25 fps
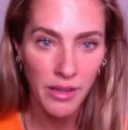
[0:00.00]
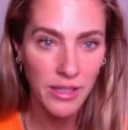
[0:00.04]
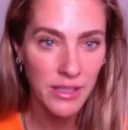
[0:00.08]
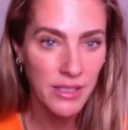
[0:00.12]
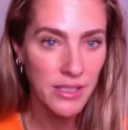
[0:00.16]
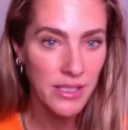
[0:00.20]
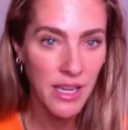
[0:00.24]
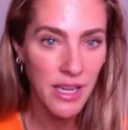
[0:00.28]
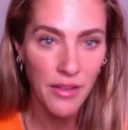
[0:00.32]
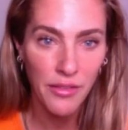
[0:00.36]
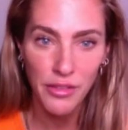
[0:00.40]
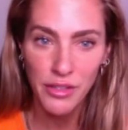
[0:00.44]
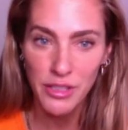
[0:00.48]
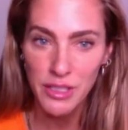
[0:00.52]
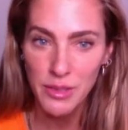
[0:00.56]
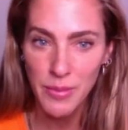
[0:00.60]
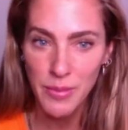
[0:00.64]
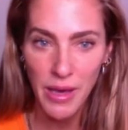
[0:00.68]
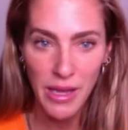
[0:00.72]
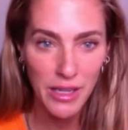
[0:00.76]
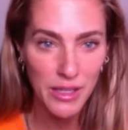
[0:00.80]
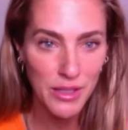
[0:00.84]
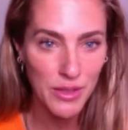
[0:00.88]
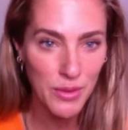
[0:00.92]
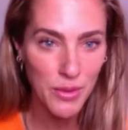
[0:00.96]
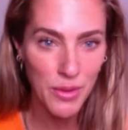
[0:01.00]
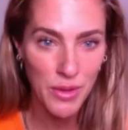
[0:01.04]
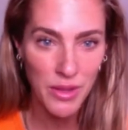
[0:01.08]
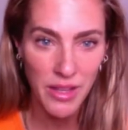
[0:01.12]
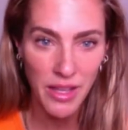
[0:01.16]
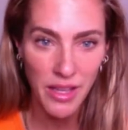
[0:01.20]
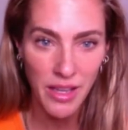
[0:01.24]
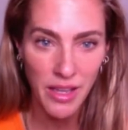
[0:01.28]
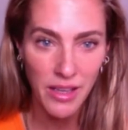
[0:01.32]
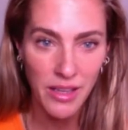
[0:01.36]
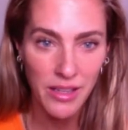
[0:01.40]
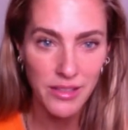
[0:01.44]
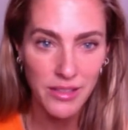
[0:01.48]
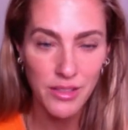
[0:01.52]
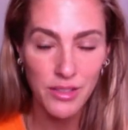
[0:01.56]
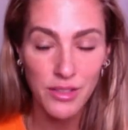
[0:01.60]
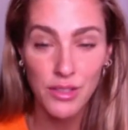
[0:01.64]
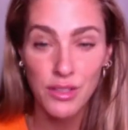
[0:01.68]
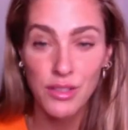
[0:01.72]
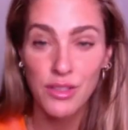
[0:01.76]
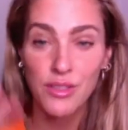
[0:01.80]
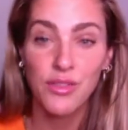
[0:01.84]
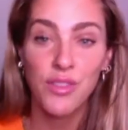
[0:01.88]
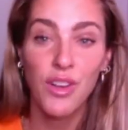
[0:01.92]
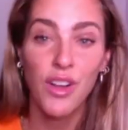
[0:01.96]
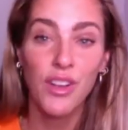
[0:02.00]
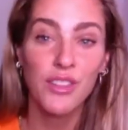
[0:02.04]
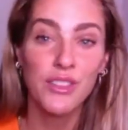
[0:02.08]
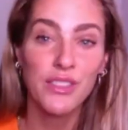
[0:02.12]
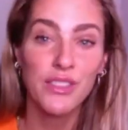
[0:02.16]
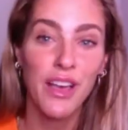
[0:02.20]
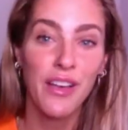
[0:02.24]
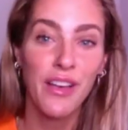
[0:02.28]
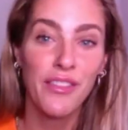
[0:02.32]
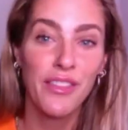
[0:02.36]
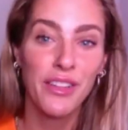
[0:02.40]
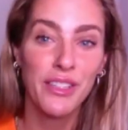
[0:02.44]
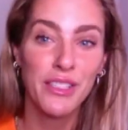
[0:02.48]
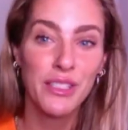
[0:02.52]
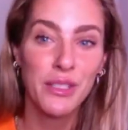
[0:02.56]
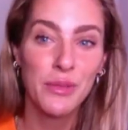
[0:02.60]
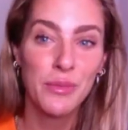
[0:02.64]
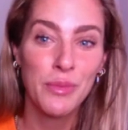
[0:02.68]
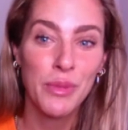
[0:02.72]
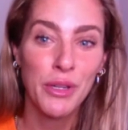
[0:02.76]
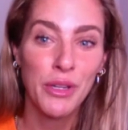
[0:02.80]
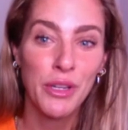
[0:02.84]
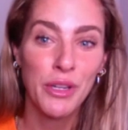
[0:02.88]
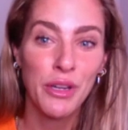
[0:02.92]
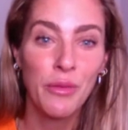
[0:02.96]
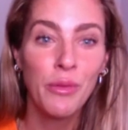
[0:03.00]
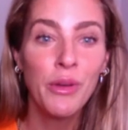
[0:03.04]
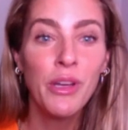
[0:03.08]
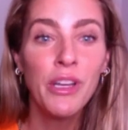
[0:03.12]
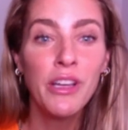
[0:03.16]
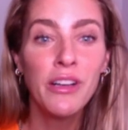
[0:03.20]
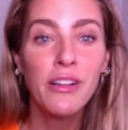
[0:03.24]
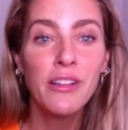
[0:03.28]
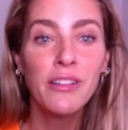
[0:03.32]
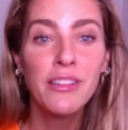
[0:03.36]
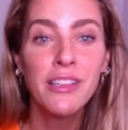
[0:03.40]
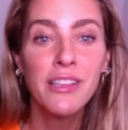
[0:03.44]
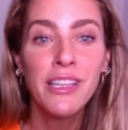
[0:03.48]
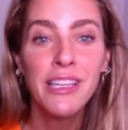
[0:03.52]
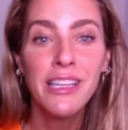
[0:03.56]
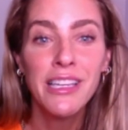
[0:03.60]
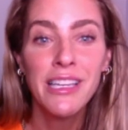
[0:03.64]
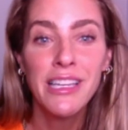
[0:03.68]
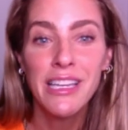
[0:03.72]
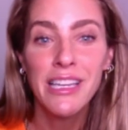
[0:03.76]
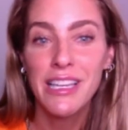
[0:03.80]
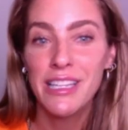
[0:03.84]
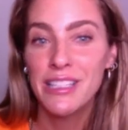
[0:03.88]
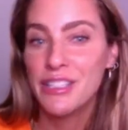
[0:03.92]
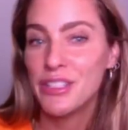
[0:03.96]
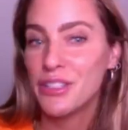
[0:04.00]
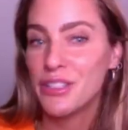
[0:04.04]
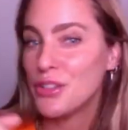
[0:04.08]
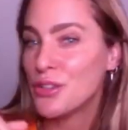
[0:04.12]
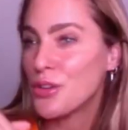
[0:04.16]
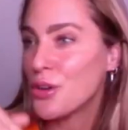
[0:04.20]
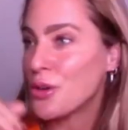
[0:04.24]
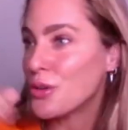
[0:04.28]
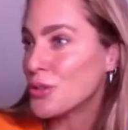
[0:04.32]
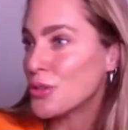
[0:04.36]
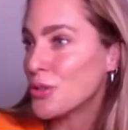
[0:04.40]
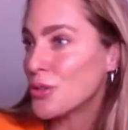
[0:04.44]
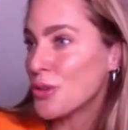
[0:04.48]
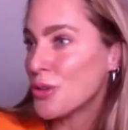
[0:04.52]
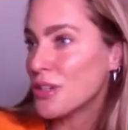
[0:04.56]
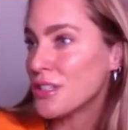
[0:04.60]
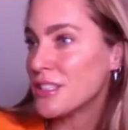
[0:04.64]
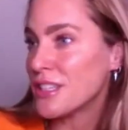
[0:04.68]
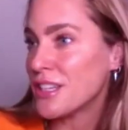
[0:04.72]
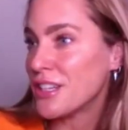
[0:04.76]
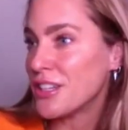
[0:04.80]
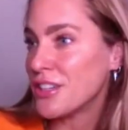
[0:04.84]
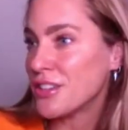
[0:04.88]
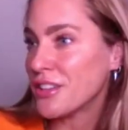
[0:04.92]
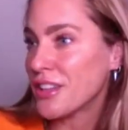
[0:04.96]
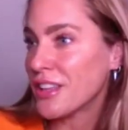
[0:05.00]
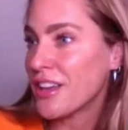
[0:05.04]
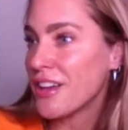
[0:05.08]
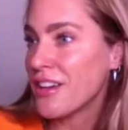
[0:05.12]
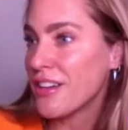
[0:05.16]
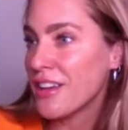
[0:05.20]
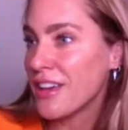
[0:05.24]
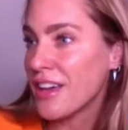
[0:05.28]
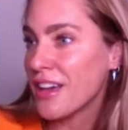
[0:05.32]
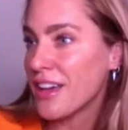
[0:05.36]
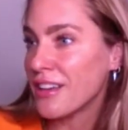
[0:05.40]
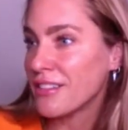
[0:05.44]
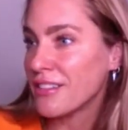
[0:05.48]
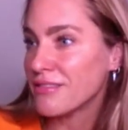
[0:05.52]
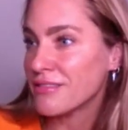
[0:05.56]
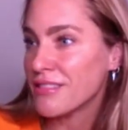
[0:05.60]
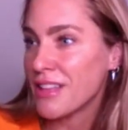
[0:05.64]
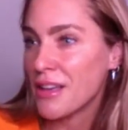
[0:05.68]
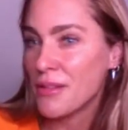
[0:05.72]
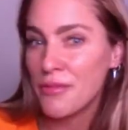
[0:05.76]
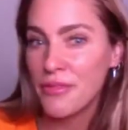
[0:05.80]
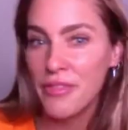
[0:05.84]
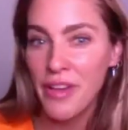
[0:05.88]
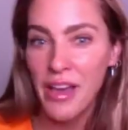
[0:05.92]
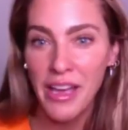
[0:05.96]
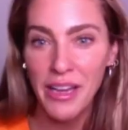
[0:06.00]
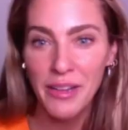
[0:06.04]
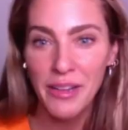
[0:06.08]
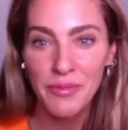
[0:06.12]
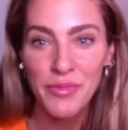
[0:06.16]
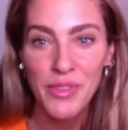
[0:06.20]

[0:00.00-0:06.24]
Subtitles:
It's never as bad as you think because it's just false evidence appearing real until you go towards it and you're like, oh yeah, I'm fine.